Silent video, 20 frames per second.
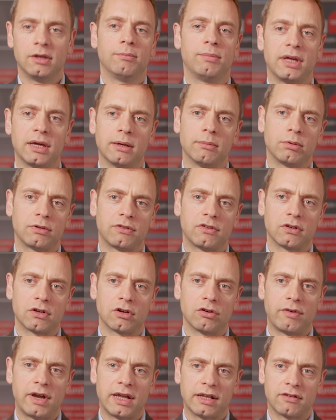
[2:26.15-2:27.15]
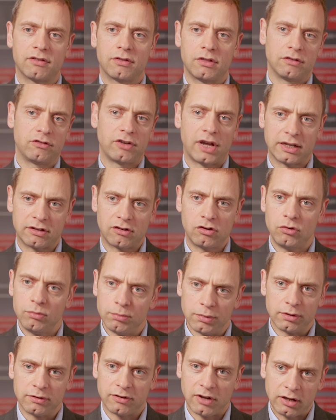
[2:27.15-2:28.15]
be able to correct the
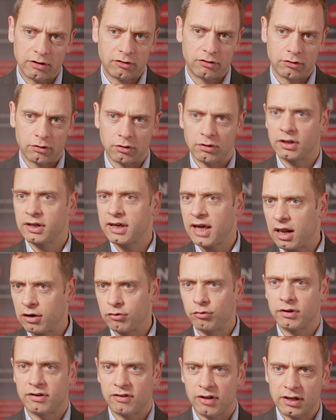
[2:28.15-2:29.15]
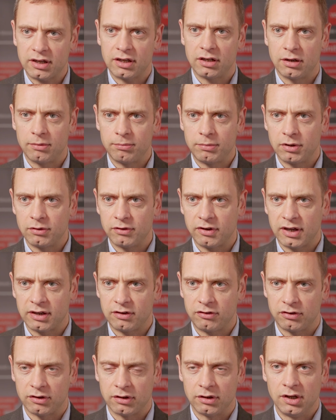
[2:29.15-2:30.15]
JAK2 mutation or the calreticulin
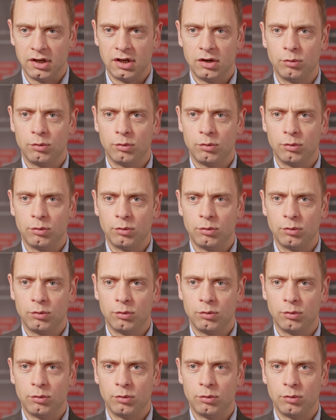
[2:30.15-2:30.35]
mutation